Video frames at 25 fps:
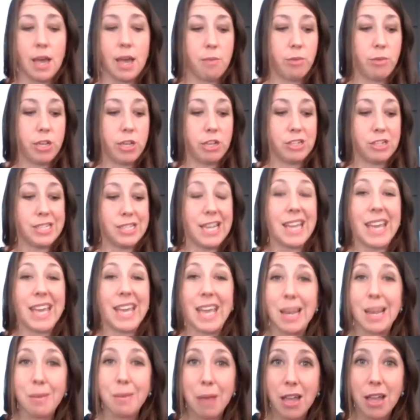We could take
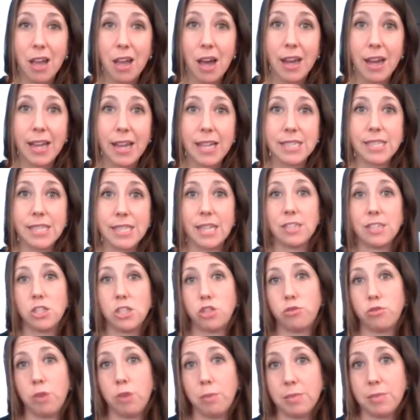antibiotics that
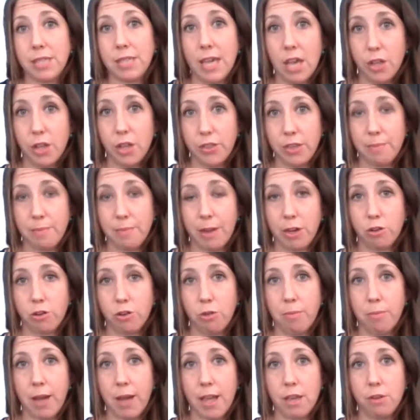disrupts the healthy
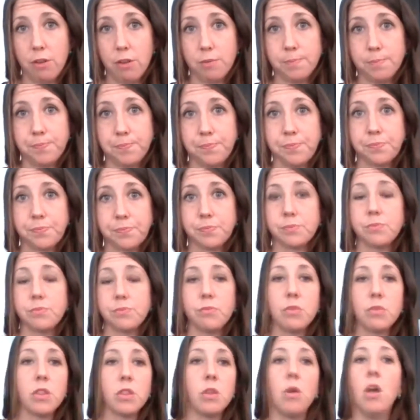microbiome.
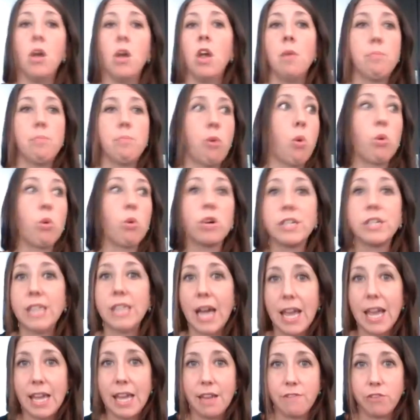Poor
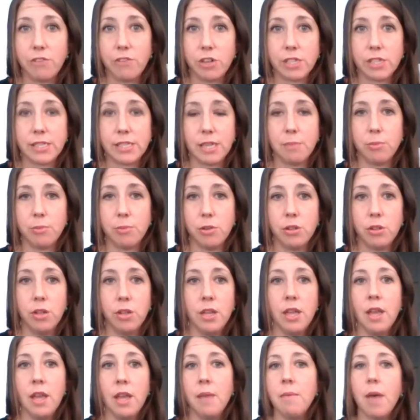diet, for example.
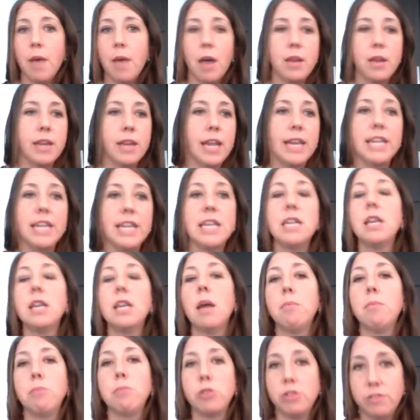Any
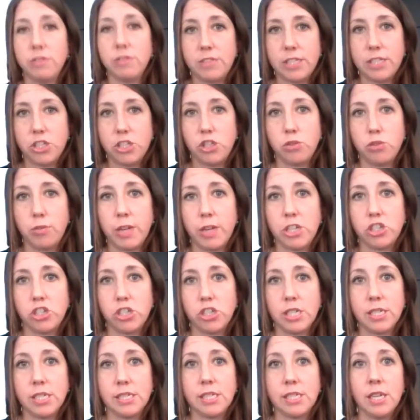number of
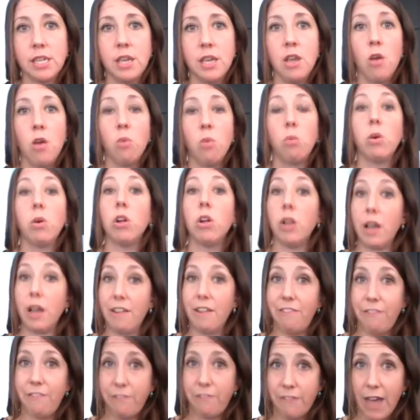situations will
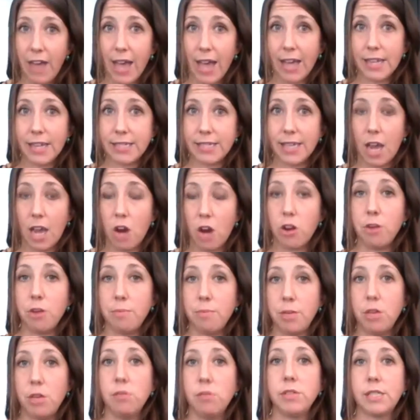affect our
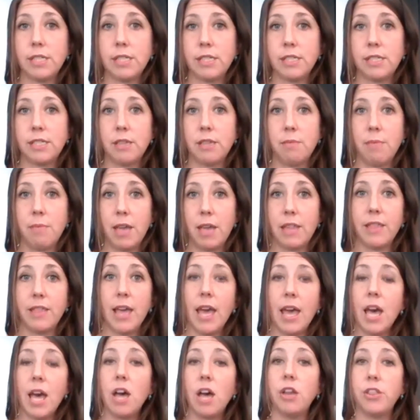immune system and the
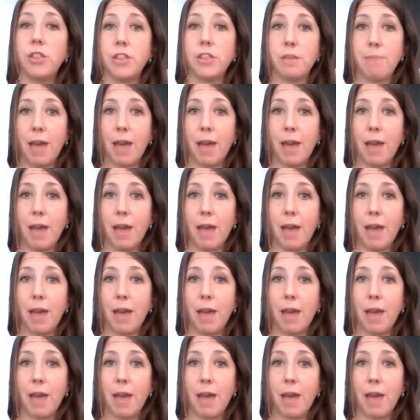healthy